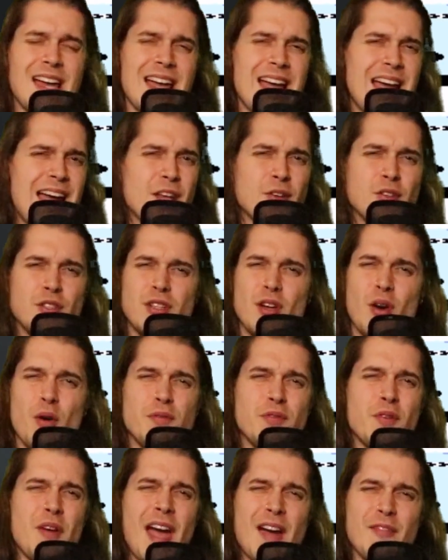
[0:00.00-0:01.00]
I don't know if
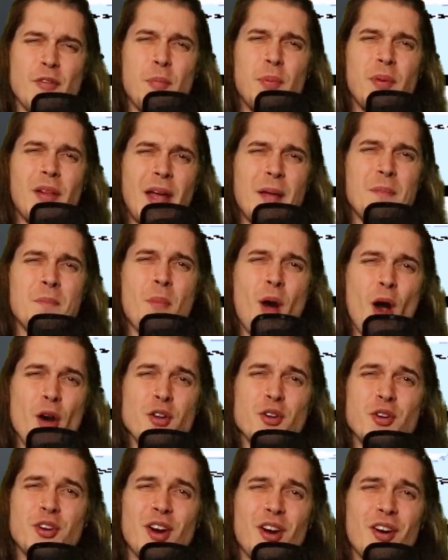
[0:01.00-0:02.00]
you ever played
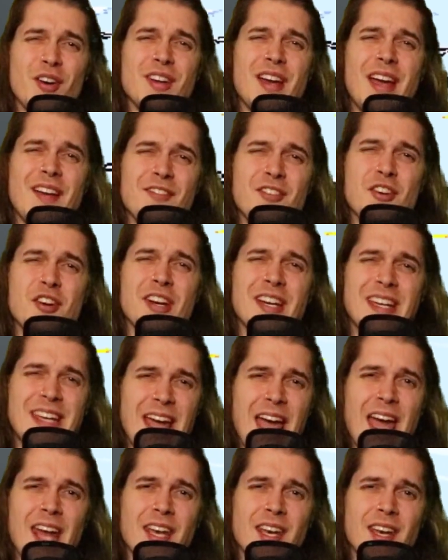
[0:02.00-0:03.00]
Mario Kart ever
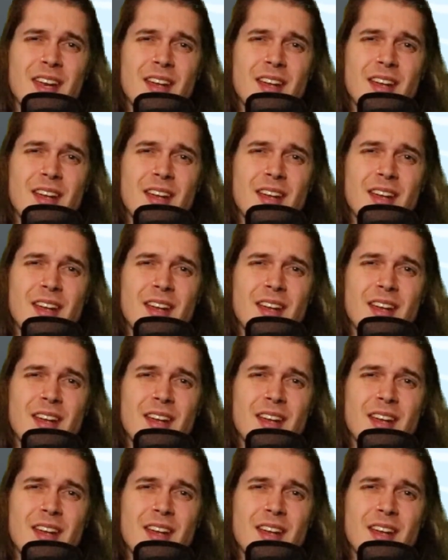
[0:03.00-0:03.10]
again.